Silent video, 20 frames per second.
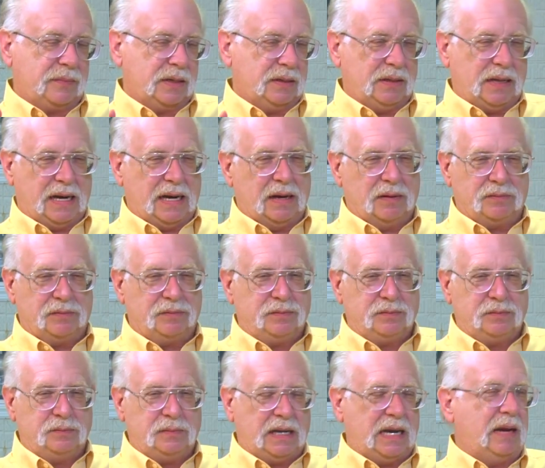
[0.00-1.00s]
they have
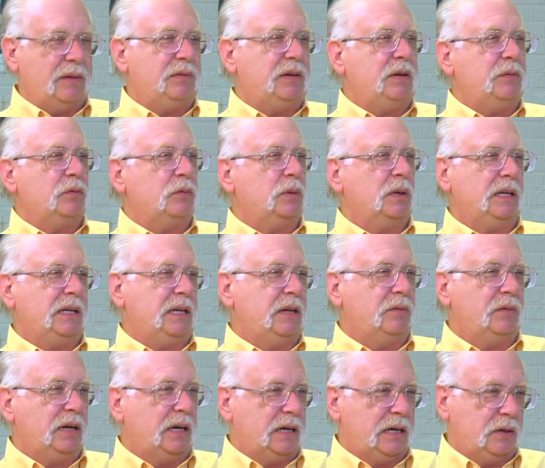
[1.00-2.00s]
they haven't even really
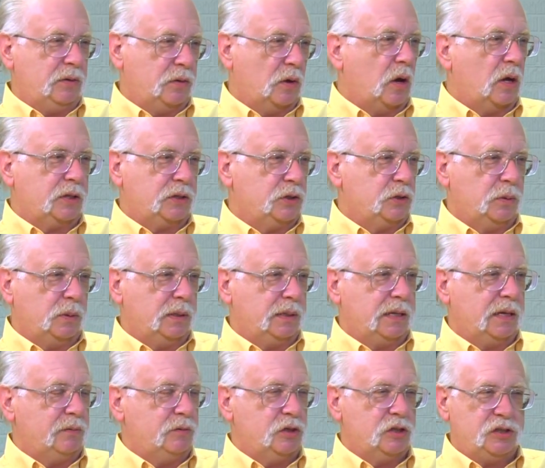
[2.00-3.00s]
given any thought to it.
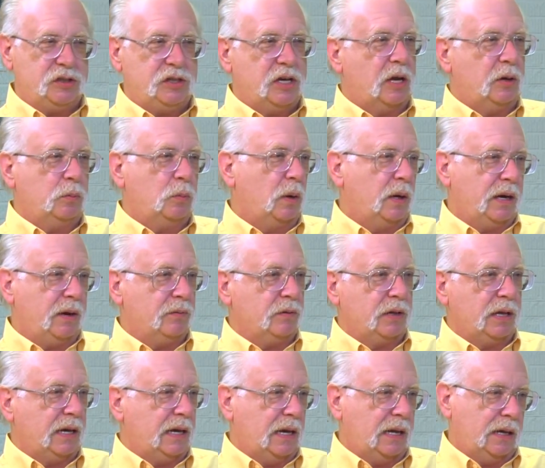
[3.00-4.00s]
They've just done whatever
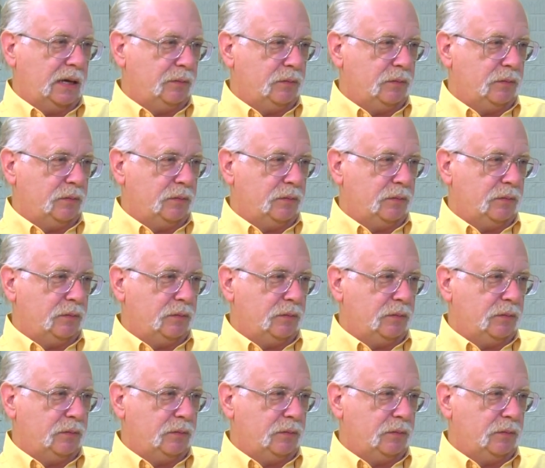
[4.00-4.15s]
the hell